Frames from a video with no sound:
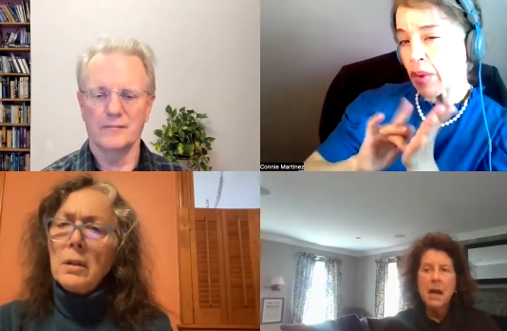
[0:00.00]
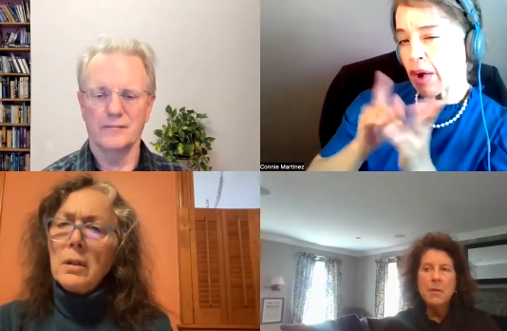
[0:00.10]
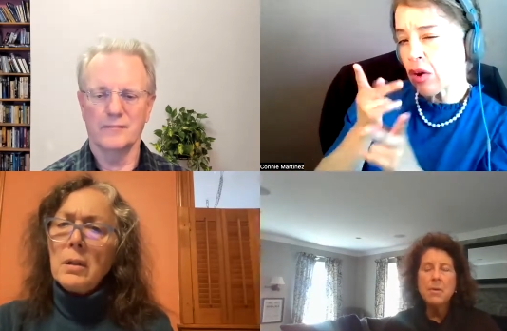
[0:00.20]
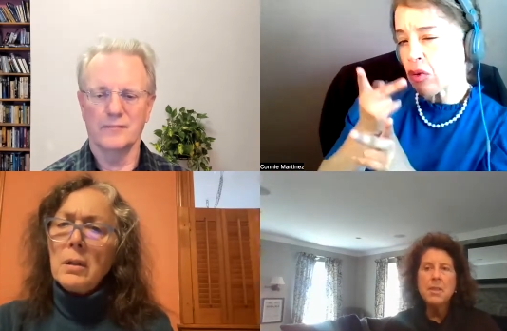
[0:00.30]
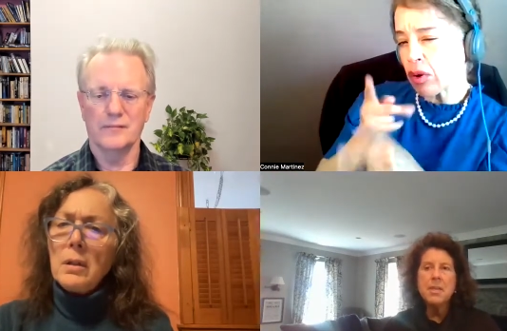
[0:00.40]

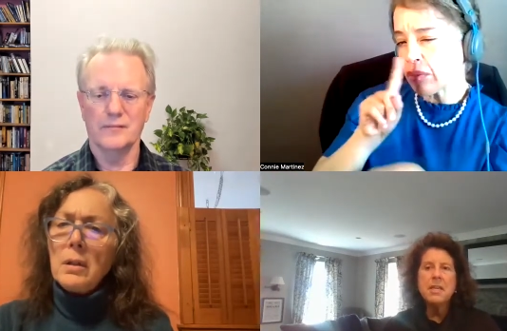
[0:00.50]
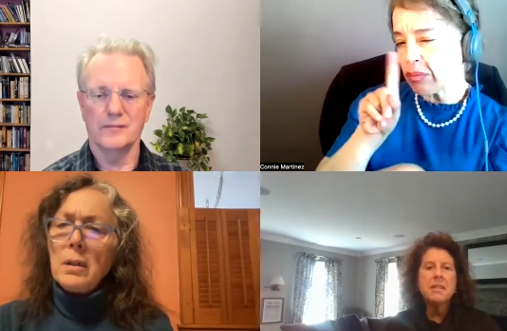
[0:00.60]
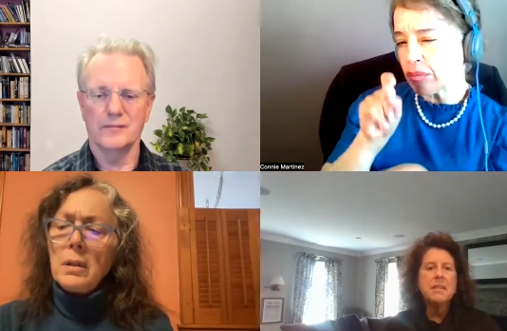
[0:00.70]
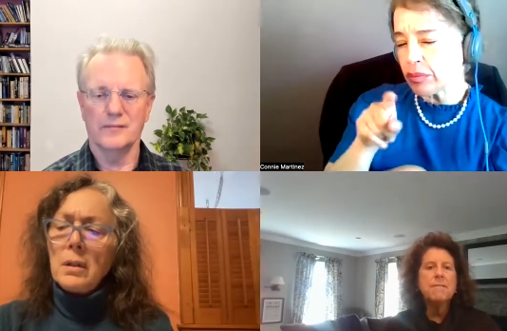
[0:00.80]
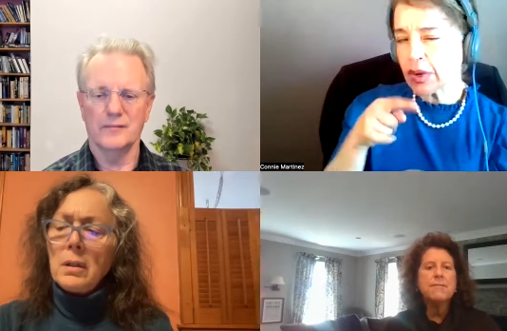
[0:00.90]
Speaker 1: I would think
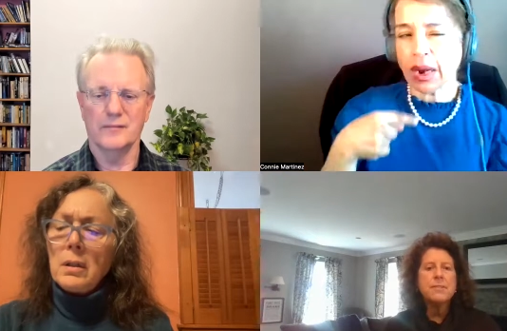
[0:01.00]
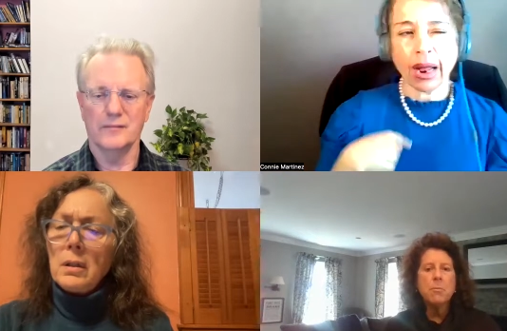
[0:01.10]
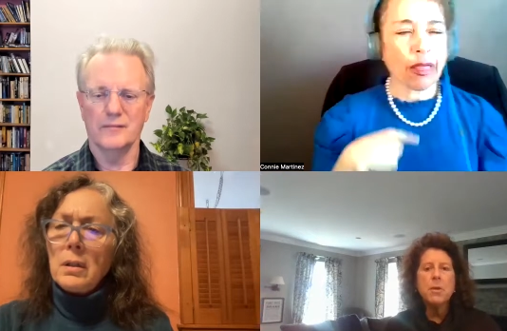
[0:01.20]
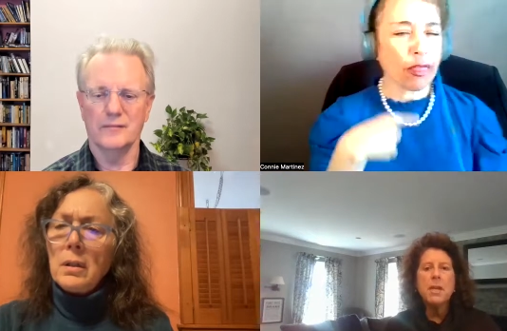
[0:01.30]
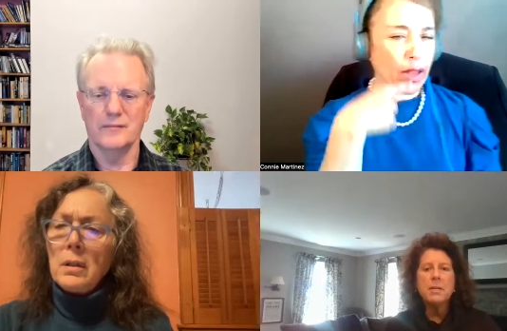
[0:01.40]
that if
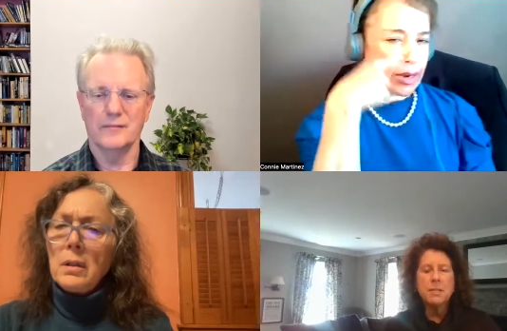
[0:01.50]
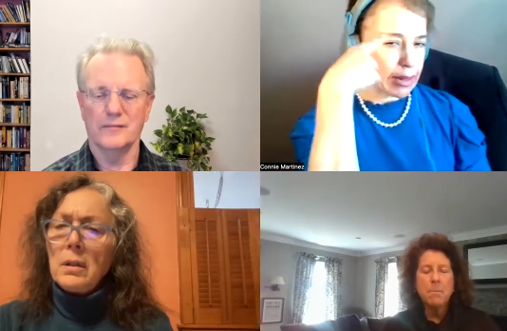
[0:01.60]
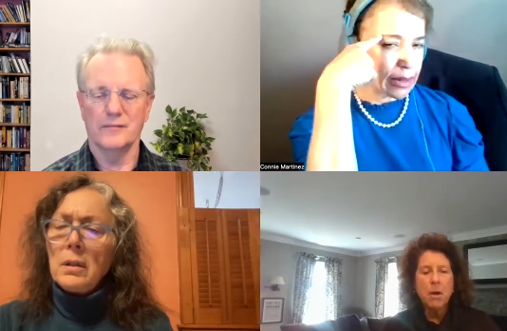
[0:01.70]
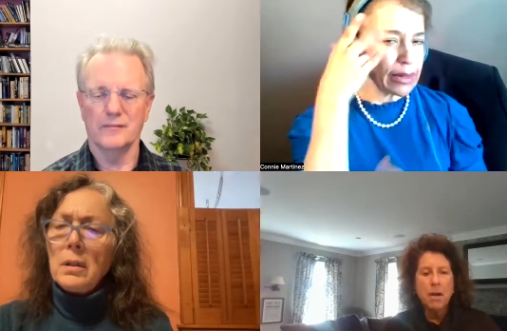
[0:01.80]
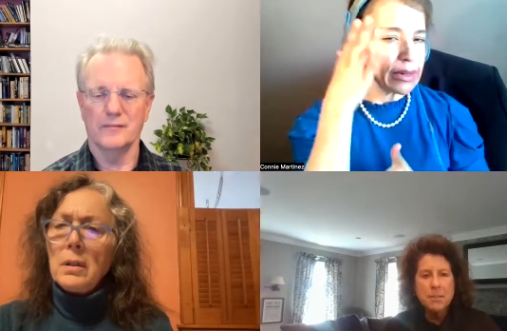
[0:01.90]
someone has a
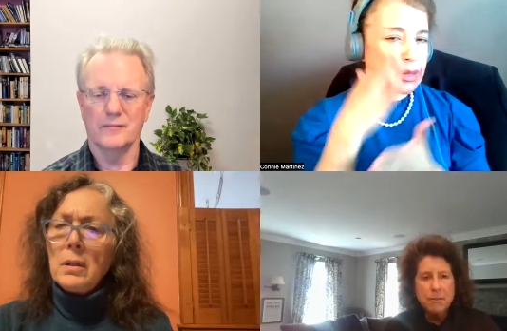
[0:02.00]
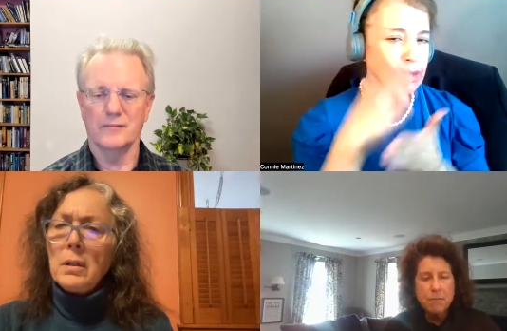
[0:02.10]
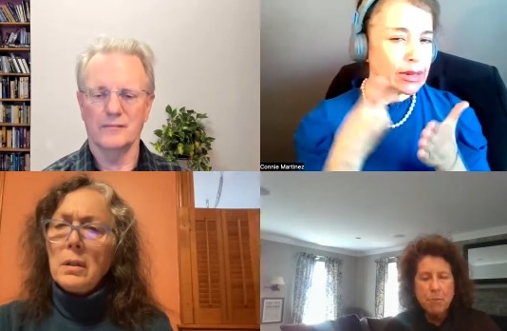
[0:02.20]
positive